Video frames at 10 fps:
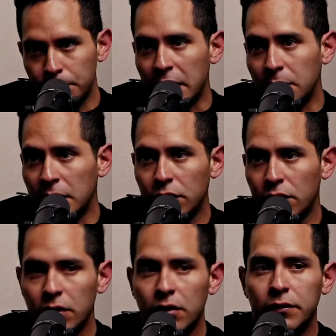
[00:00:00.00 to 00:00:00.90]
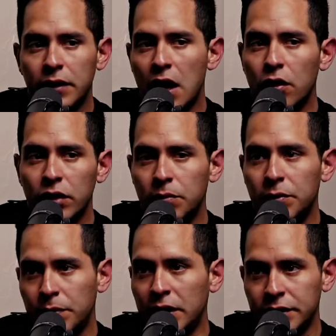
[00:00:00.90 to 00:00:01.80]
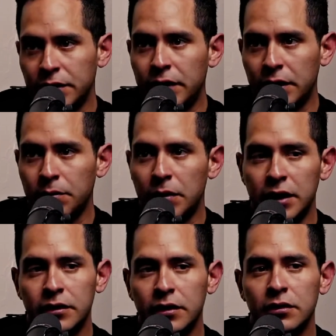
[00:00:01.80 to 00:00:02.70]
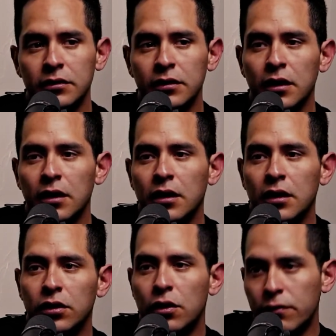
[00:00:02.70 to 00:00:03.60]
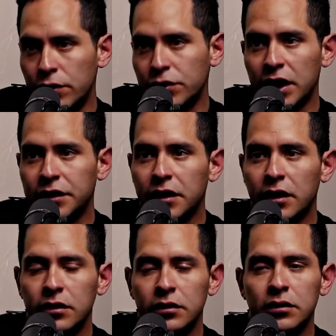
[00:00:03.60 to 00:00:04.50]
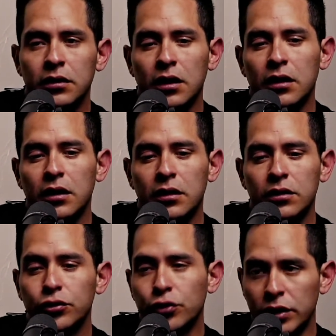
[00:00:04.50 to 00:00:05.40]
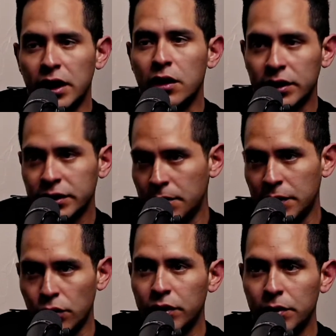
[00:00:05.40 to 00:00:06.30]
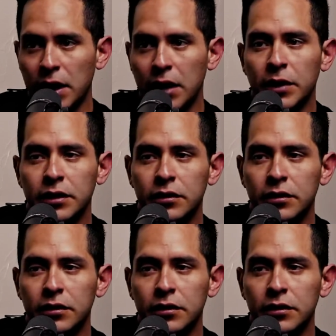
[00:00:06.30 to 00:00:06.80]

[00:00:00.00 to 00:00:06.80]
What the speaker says: video of how he prepares different medicines, for dieta, not only ayahuasca, but other plant medicines.